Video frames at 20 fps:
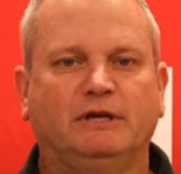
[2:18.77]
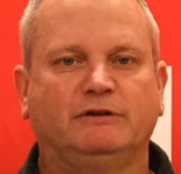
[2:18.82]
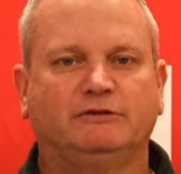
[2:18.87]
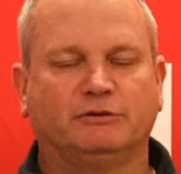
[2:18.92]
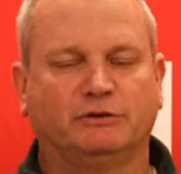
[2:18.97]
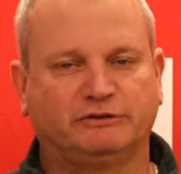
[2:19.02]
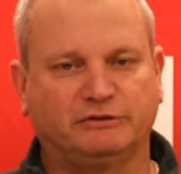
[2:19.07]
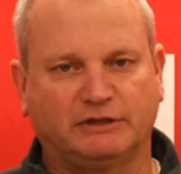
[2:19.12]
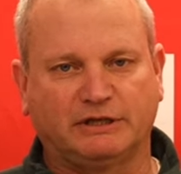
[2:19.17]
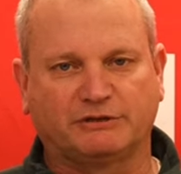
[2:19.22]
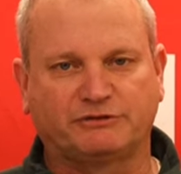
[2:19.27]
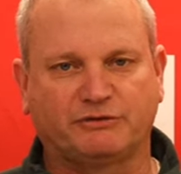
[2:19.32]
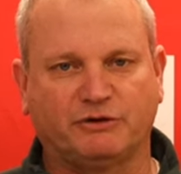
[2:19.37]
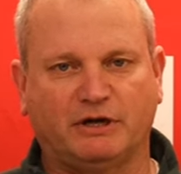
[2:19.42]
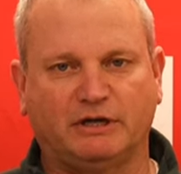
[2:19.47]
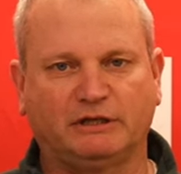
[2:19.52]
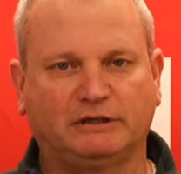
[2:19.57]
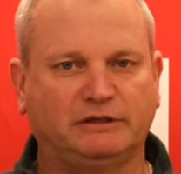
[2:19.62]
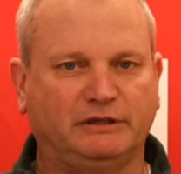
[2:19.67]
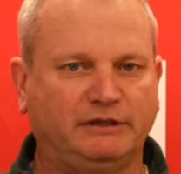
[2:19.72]
So it's
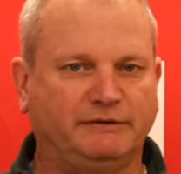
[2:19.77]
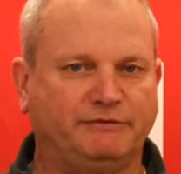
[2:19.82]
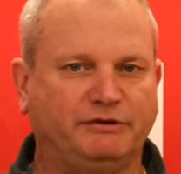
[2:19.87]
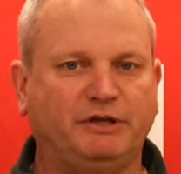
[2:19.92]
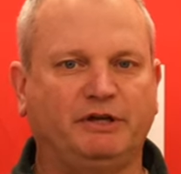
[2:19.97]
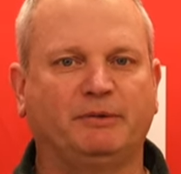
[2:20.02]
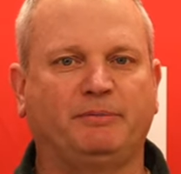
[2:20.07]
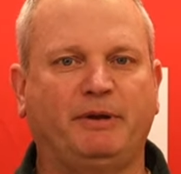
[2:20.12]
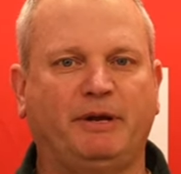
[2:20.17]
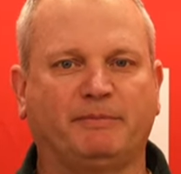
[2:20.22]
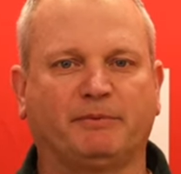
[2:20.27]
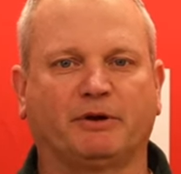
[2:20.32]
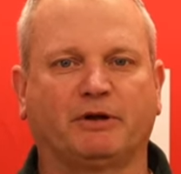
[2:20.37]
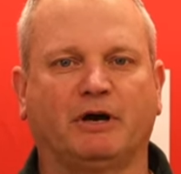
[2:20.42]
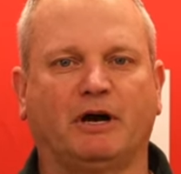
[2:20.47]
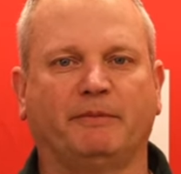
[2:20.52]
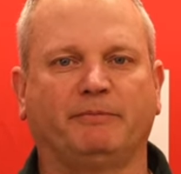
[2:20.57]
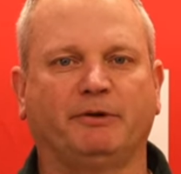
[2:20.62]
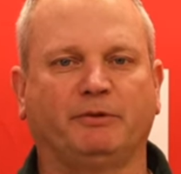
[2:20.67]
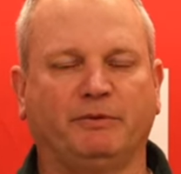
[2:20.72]
electronically. If you need a paper
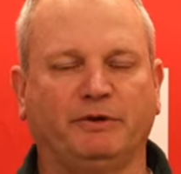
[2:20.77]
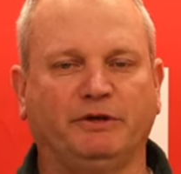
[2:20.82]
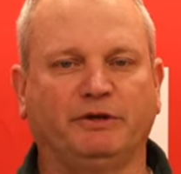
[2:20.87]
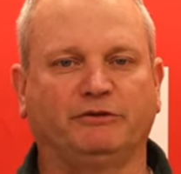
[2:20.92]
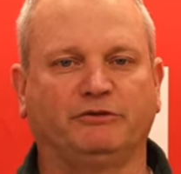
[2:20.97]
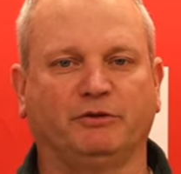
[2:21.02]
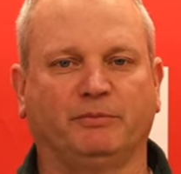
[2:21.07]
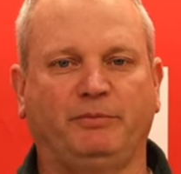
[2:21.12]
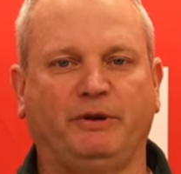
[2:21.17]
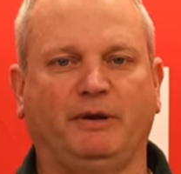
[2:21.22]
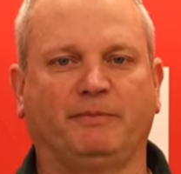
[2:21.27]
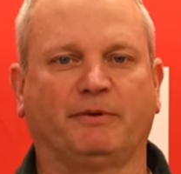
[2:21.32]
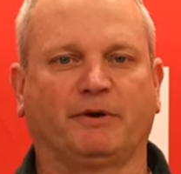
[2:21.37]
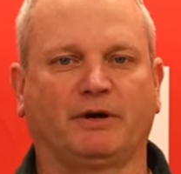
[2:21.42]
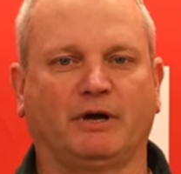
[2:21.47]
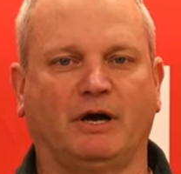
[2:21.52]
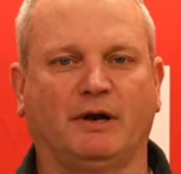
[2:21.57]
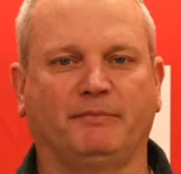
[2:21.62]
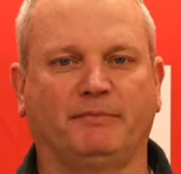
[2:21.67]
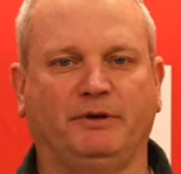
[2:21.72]
copy, we can get you a paper
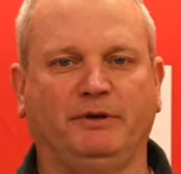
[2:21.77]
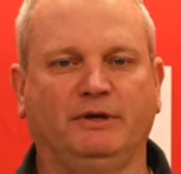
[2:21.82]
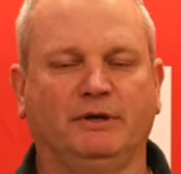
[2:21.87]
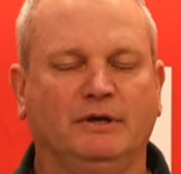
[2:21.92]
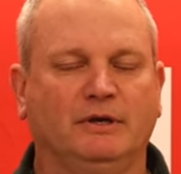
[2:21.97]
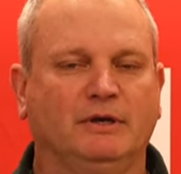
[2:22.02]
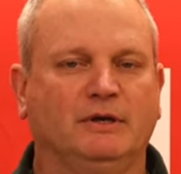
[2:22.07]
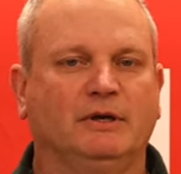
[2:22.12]
copy.